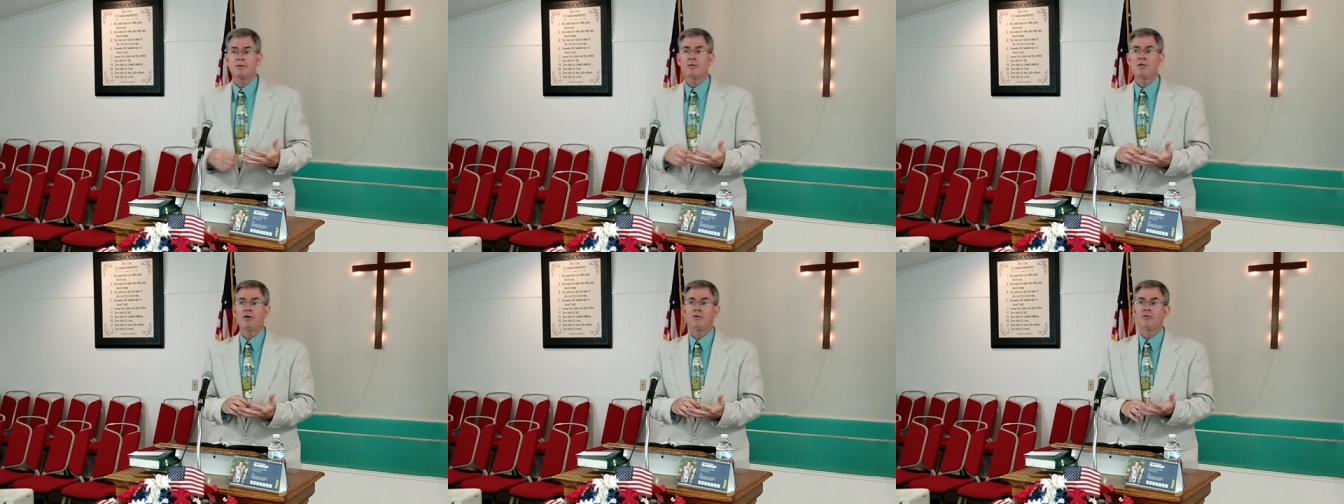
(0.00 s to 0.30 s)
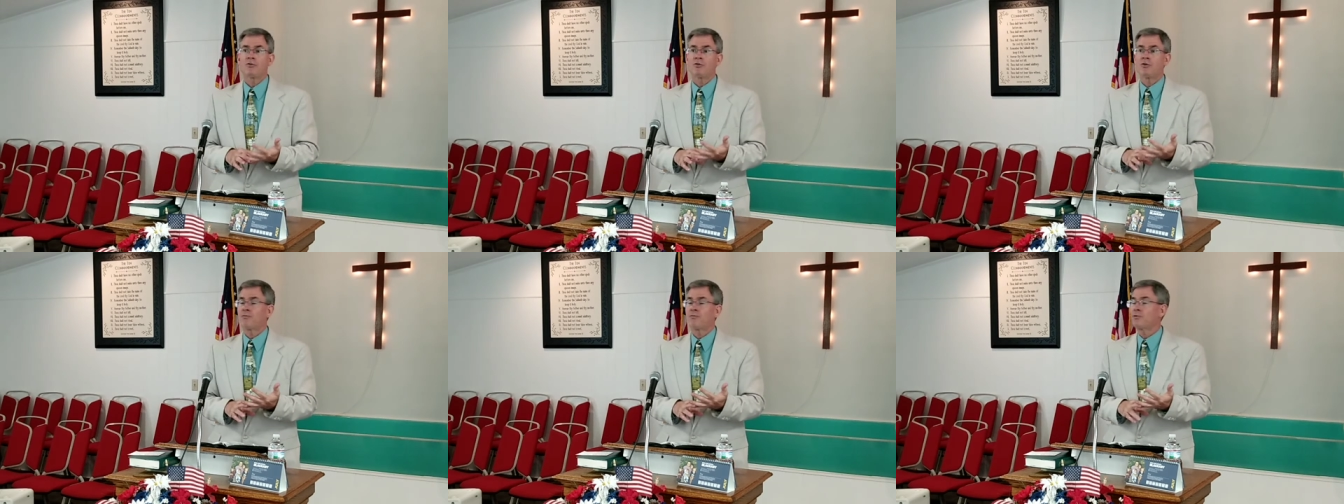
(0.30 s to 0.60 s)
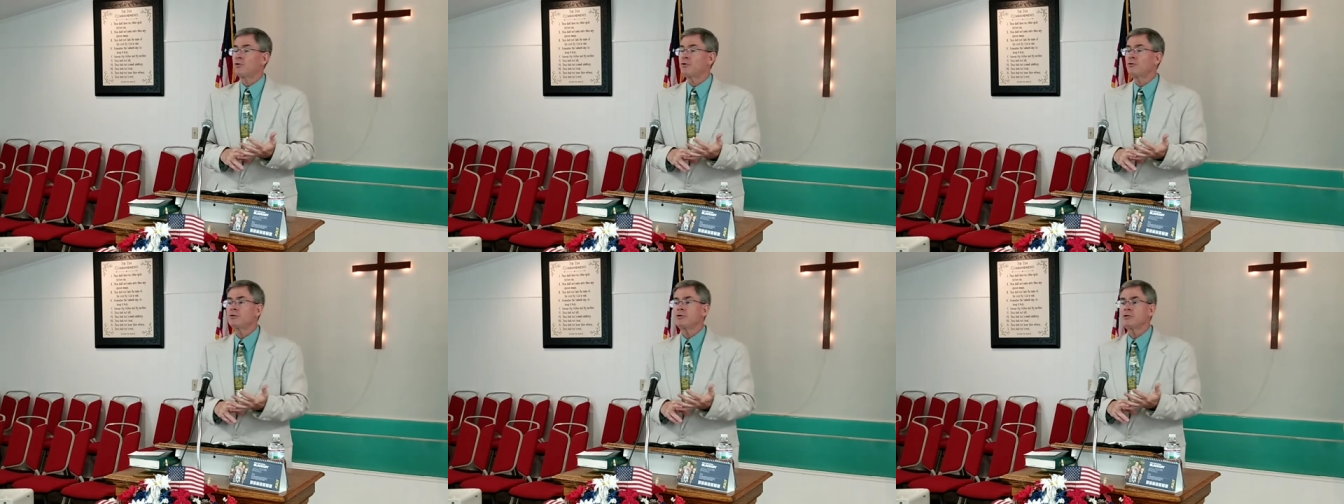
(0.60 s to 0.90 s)
The, the
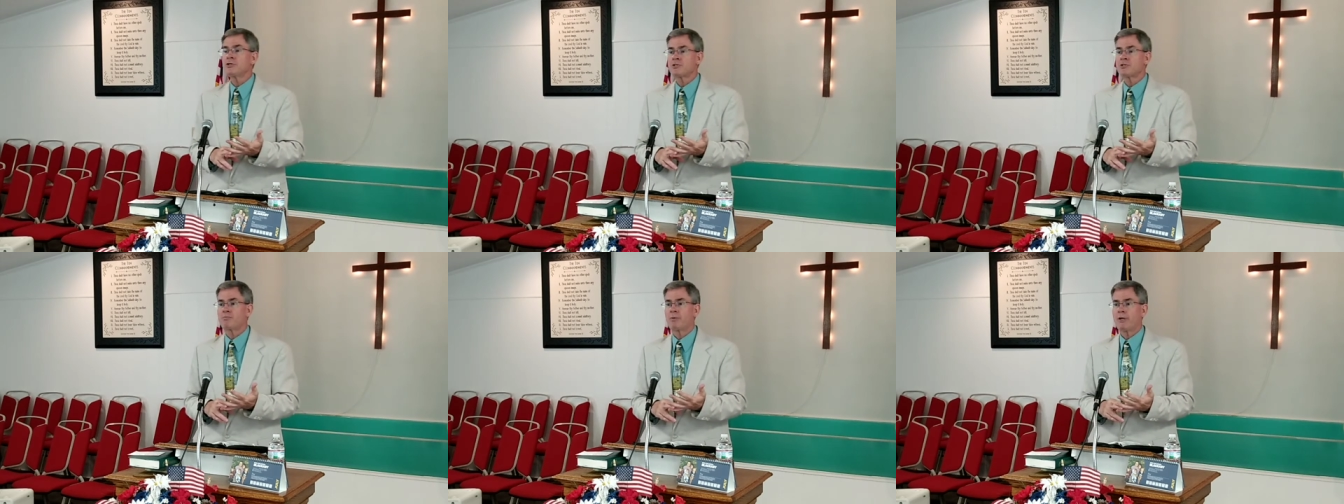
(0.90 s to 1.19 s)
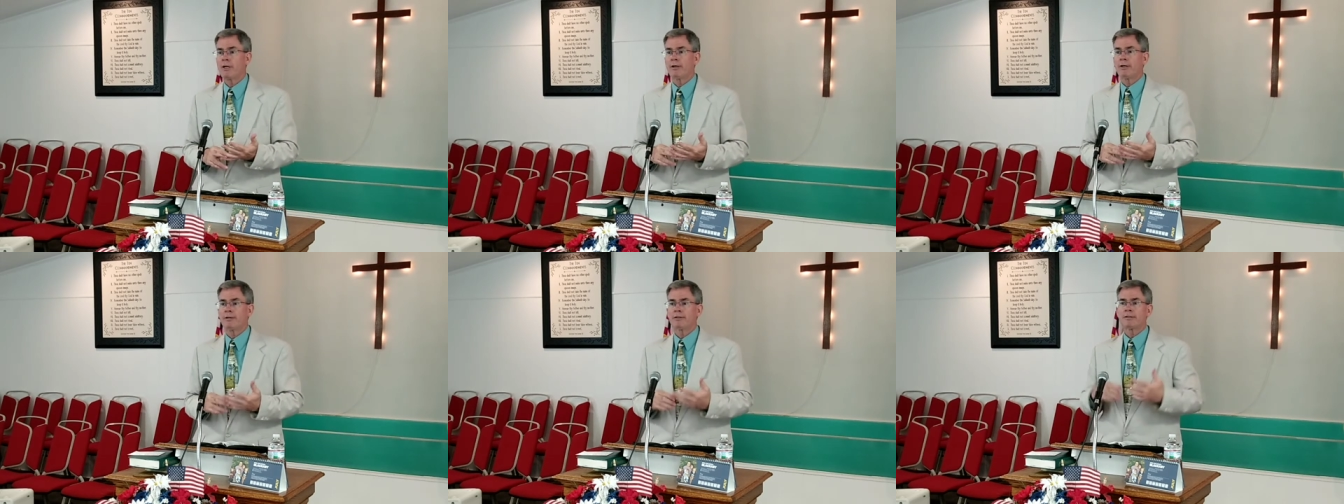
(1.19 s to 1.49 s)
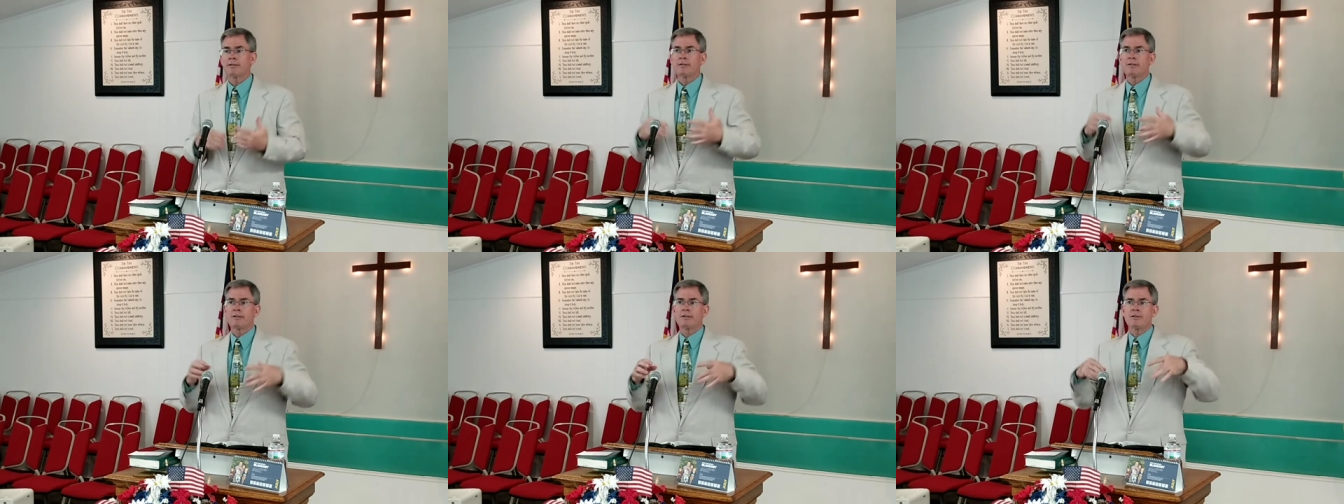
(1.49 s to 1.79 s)
fruit of the
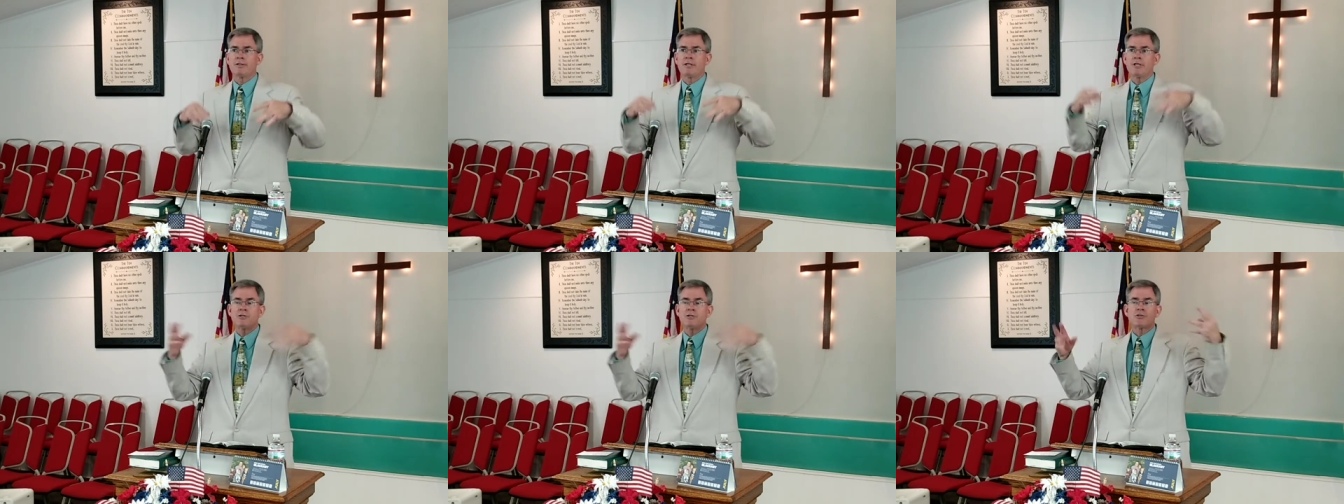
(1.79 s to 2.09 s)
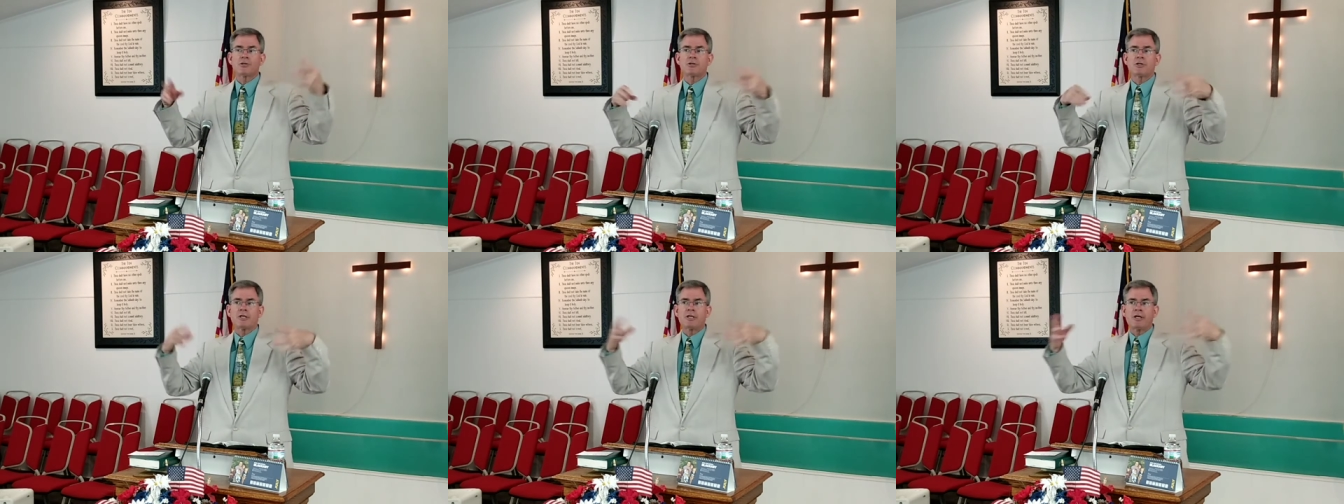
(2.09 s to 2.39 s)
Spirit, these are the